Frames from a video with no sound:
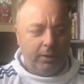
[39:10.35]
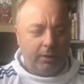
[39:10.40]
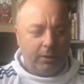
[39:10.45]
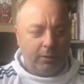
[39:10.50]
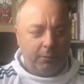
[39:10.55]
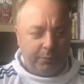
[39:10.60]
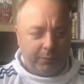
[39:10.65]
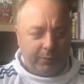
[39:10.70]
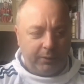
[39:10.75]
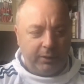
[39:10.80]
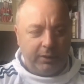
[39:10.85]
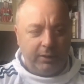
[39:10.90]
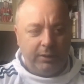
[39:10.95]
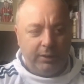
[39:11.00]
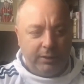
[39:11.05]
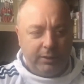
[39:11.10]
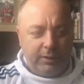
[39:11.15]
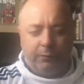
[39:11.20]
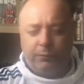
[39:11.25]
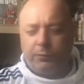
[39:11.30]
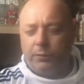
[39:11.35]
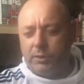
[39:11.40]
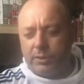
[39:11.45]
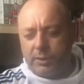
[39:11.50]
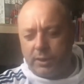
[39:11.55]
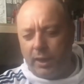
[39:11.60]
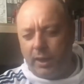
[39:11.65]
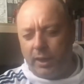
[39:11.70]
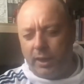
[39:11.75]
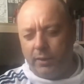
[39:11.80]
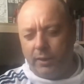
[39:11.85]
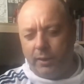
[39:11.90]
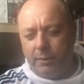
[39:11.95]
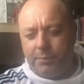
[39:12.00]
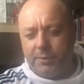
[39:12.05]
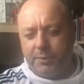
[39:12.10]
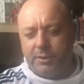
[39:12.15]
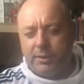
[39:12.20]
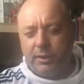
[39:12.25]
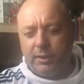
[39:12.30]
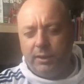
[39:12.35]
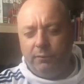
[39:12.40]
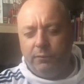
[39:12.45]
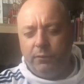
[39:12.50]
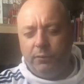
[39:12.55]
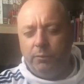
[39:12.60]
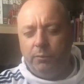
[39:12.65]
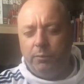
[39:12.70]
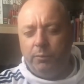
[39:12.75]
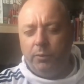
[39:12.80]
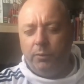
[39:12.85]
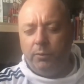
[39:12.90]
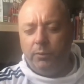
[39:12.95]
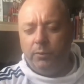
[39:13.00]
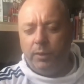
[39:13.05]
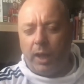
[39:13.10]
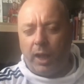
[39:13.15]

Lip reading: completely different to how they perceive football.